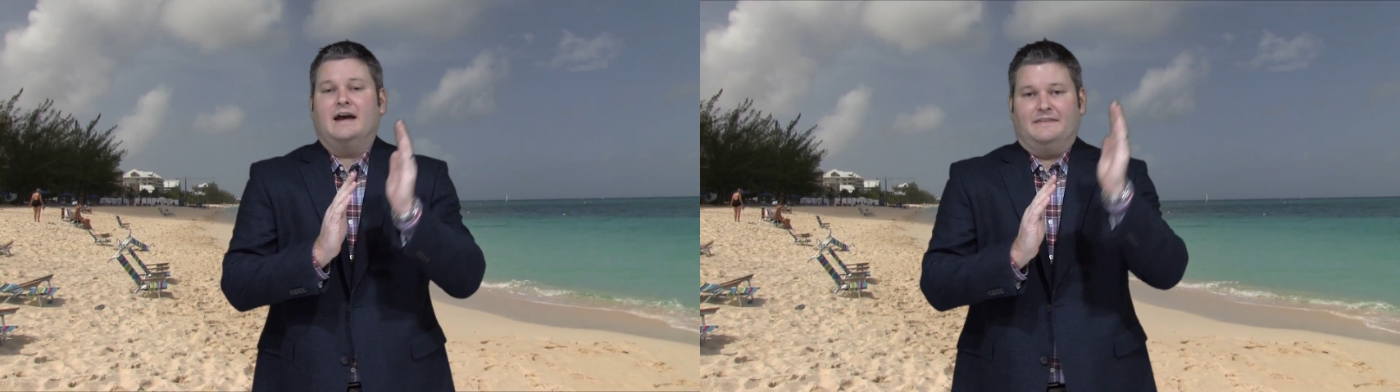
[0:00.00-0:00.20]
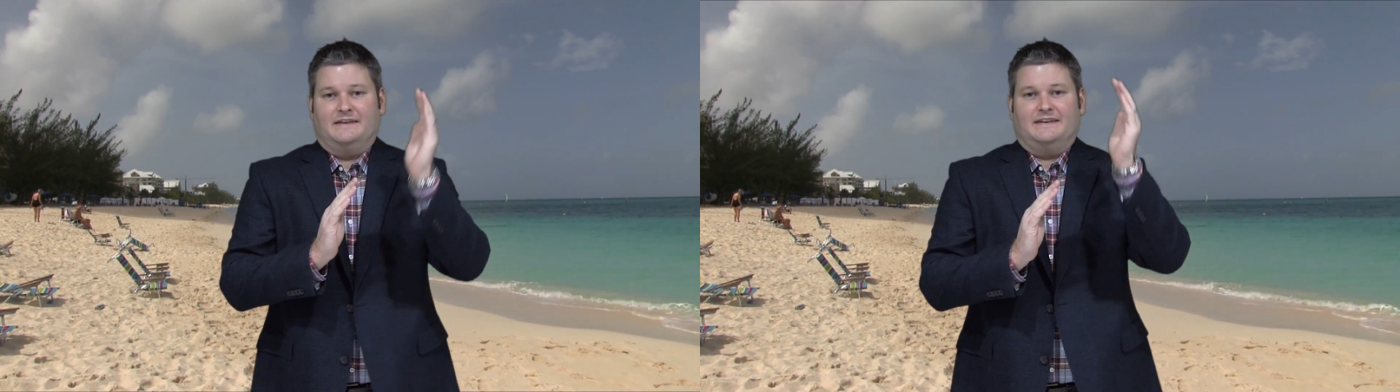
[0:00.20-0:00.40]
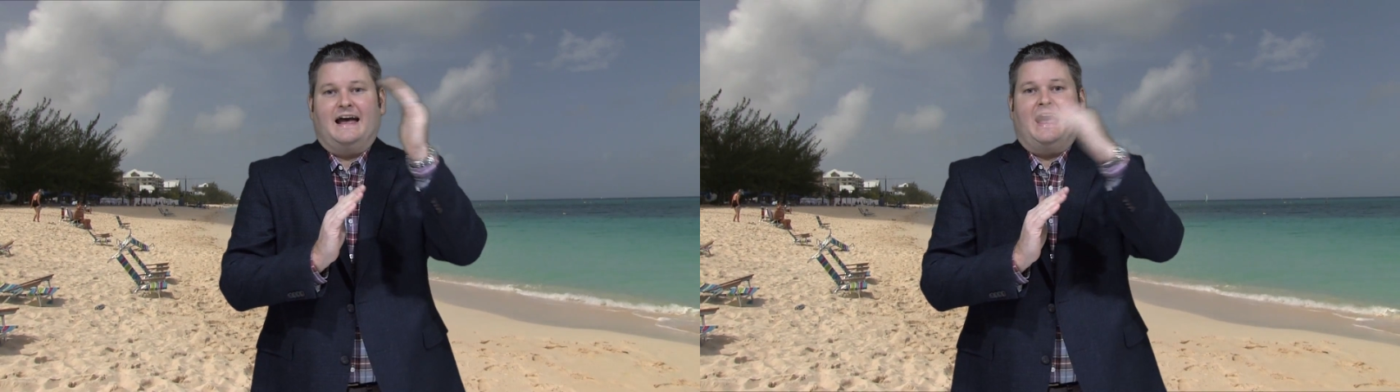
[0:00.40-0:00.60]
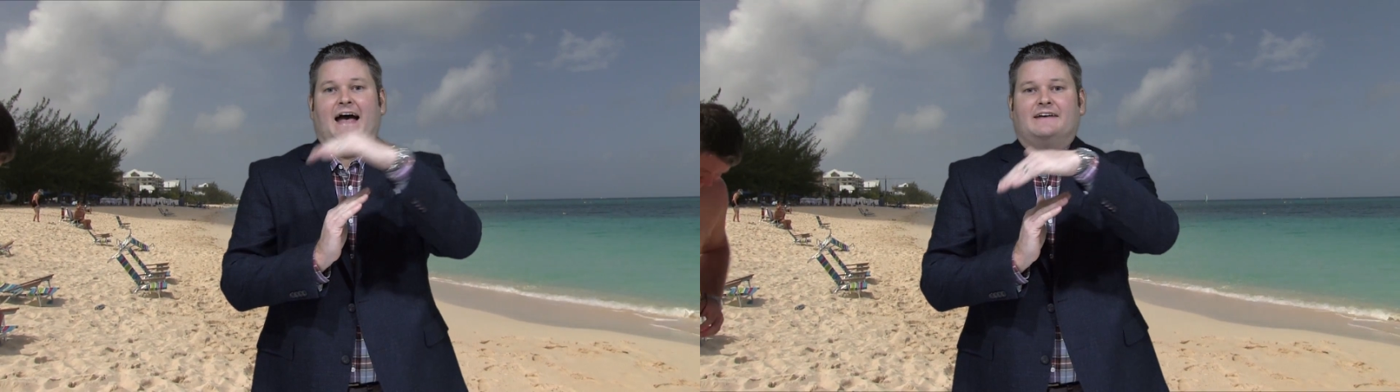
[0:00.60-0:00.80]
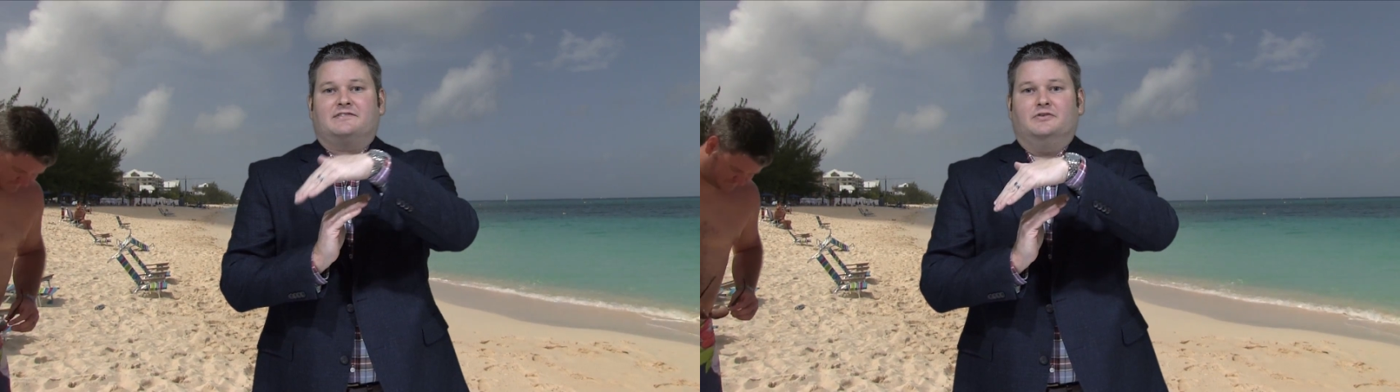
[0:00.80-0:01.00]
And then the
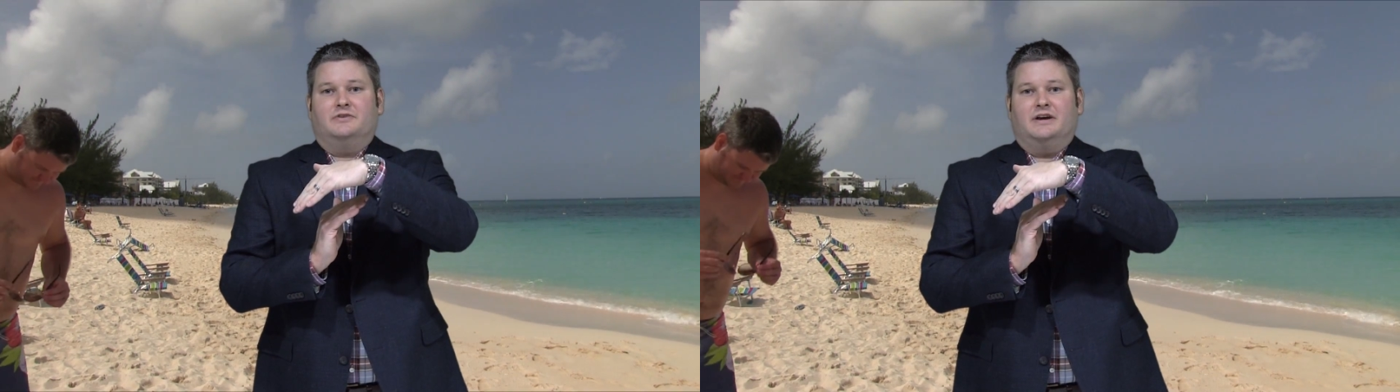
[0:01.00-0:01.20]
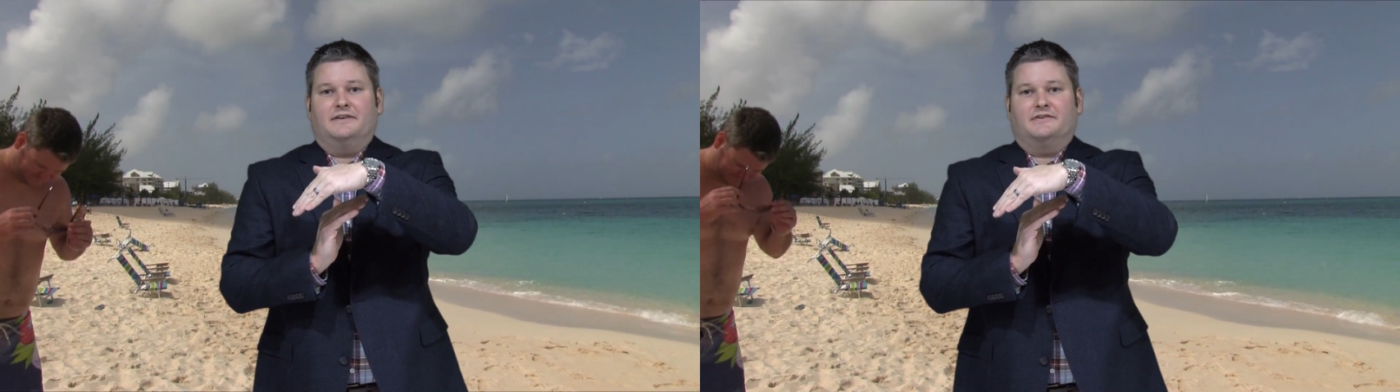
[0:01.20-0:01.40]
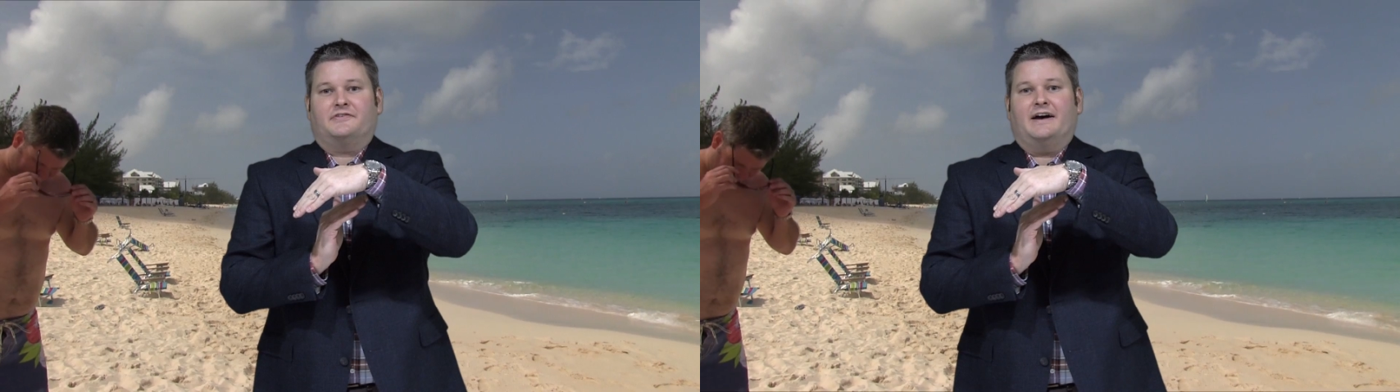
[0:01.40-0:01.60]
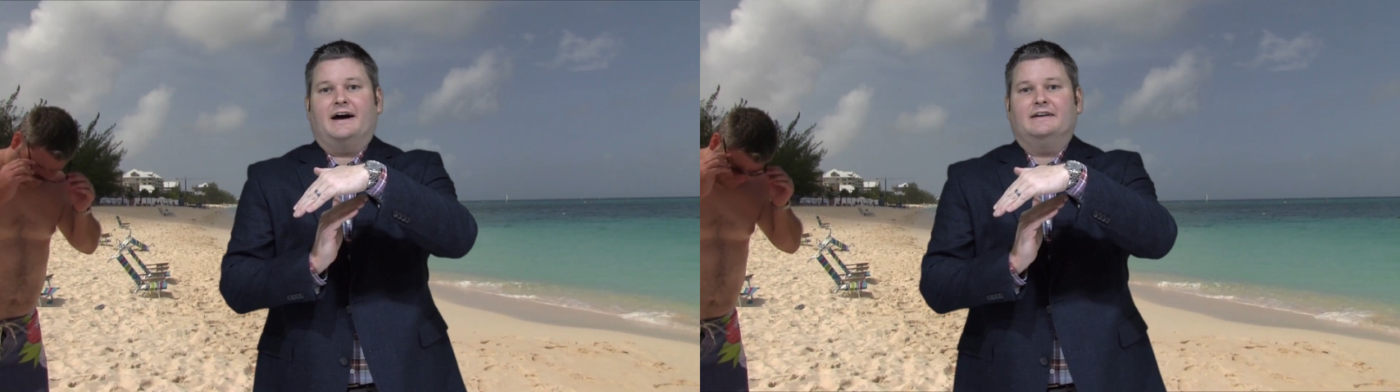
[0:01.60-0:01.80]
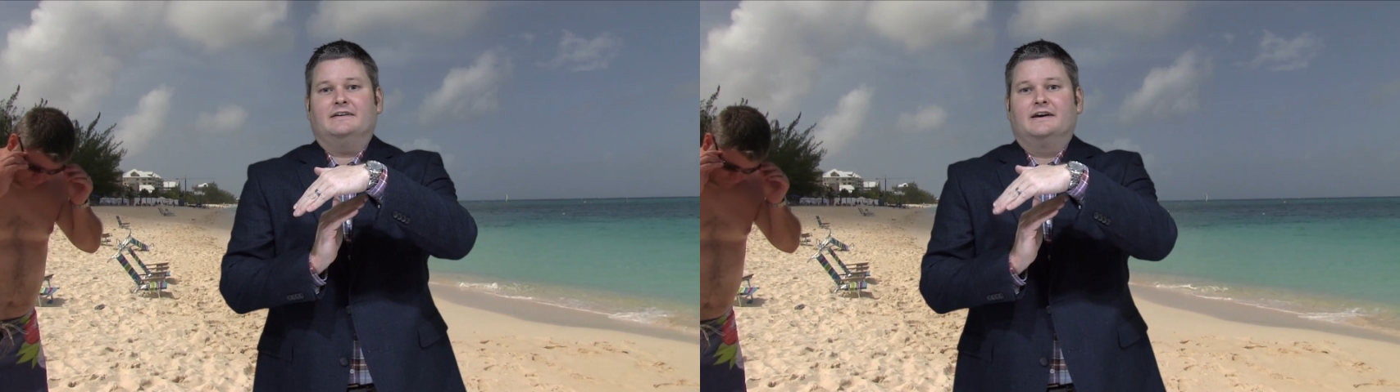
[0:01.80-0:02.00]
ask on the other
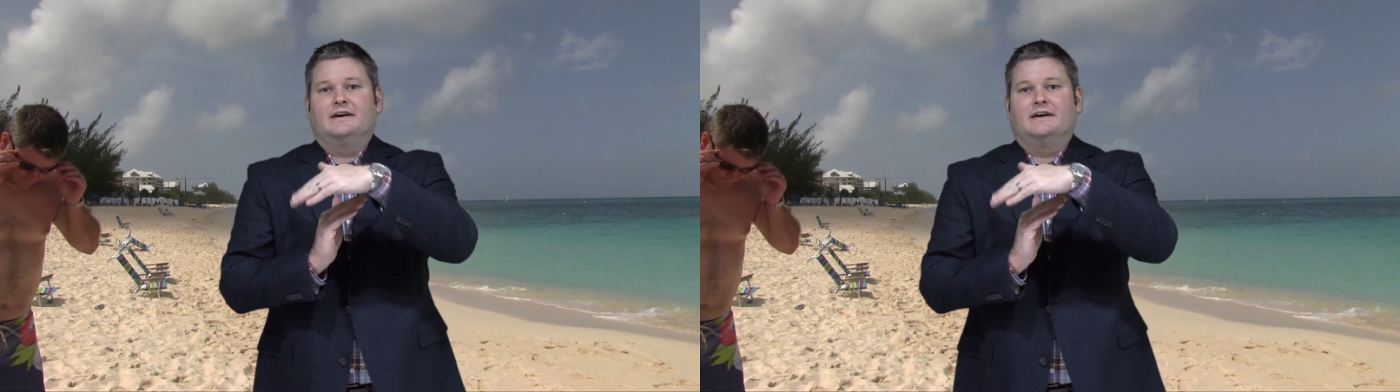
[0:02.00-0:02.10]
side.